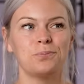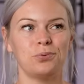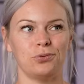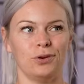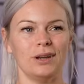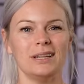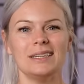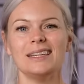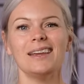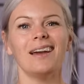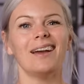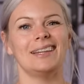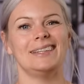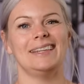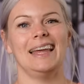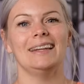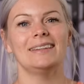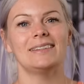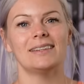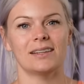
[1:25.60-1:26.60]
pretty
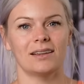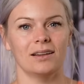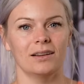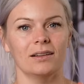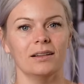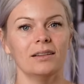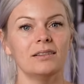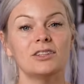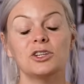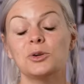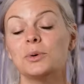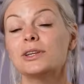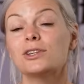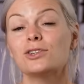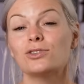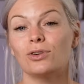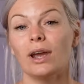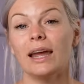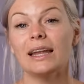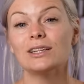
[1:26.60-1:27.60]
identical to a
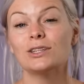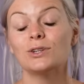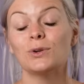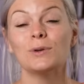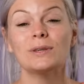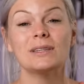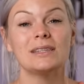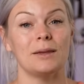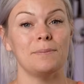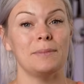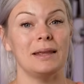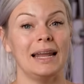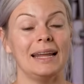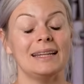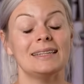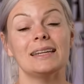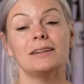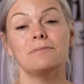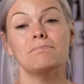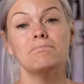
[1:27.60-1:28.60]
stretched or
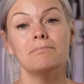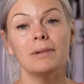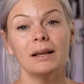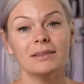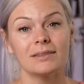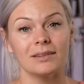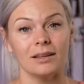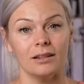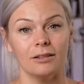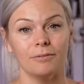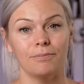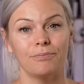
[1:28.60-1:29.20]
stimulated muscle.